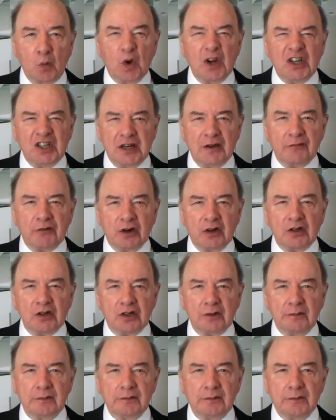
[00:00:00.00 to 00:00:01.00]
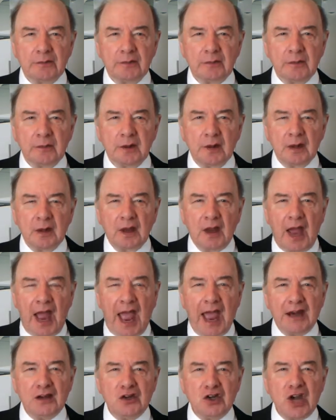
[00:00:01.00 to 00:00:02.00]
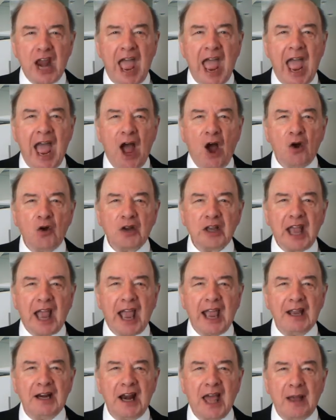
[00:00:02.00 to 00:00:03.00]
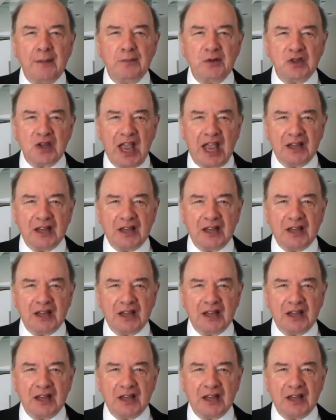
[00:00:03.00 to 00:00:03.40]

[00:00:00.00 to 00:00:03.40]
were different. And now Caleb